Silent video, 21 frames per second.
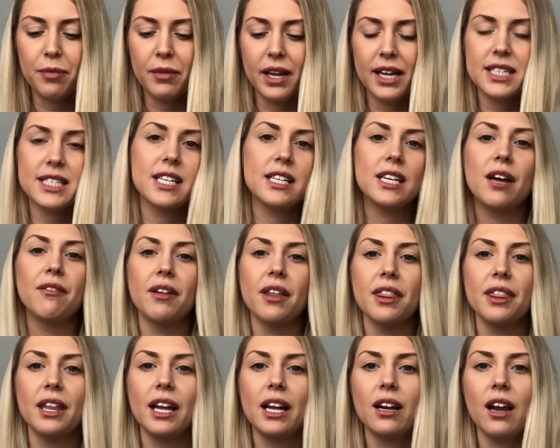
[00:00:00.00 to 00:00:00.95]
It's another
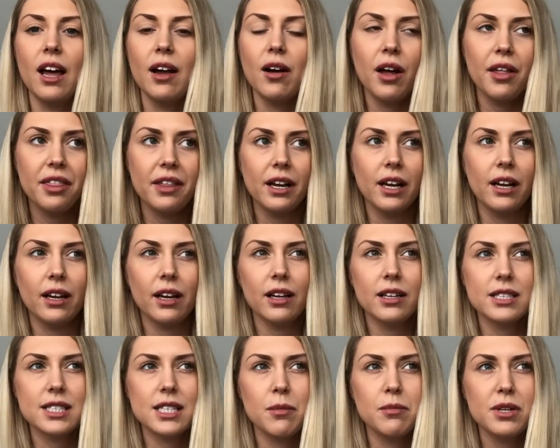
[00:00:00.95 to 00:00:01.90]
thing, like, I think
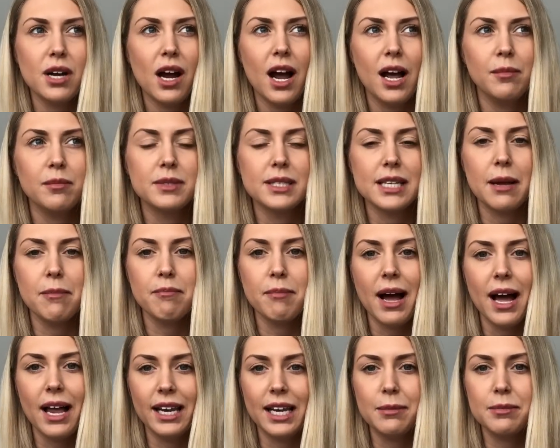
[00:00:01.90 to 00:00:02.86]
sometimes a
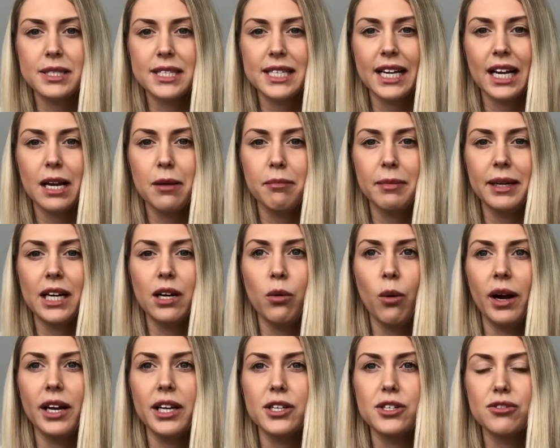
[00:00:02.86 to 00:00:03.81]
matte lipstick can be
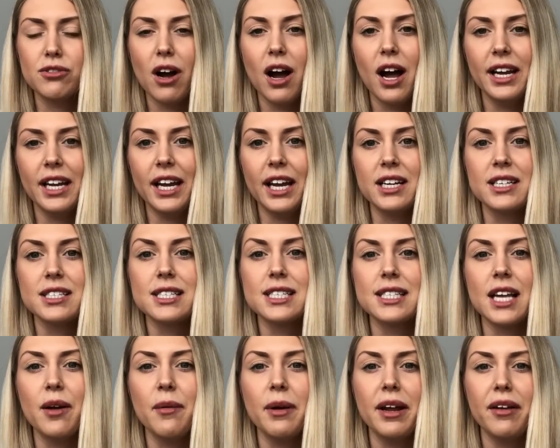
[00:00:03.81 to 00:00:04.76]
quite drying,
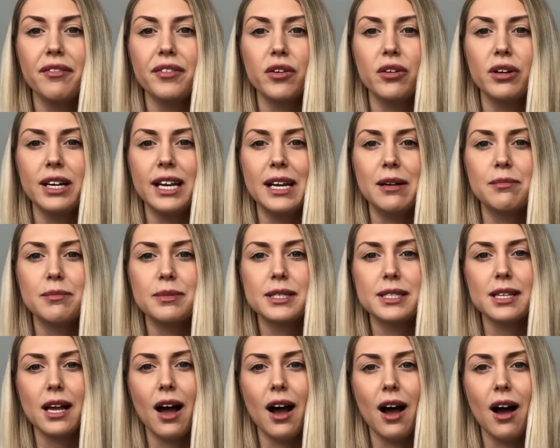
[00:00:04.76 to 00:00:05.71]
so if your lips
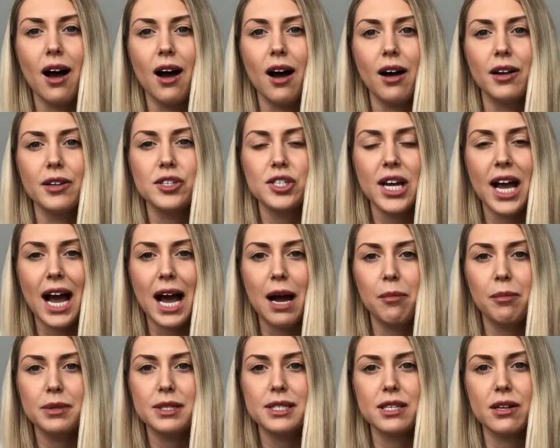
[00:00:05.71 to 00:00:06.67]
are
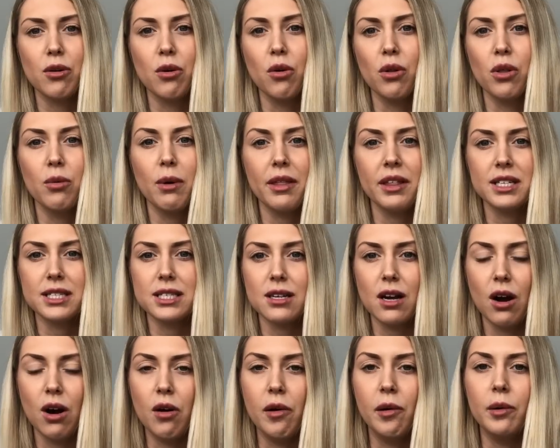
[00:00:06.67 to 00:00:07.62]
chapped or the weather's
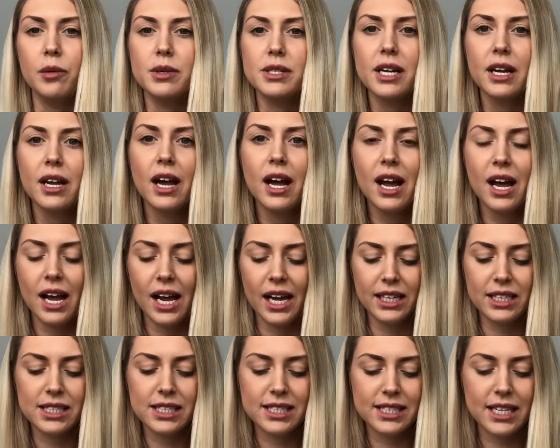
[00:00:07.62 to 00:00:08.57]
cold,
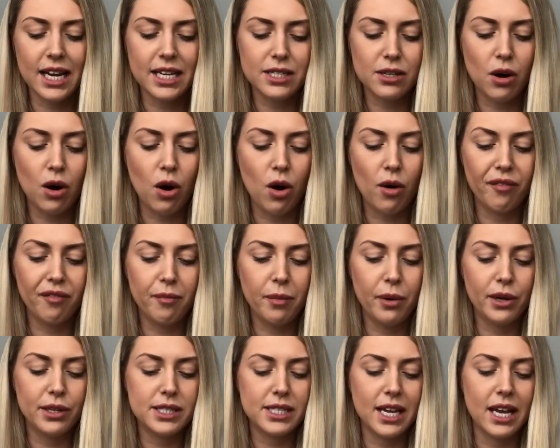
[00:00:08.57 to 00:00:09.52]
instead of
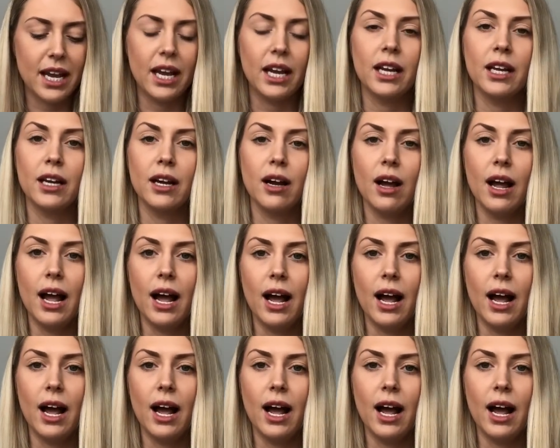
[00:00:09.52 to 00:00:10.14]
putting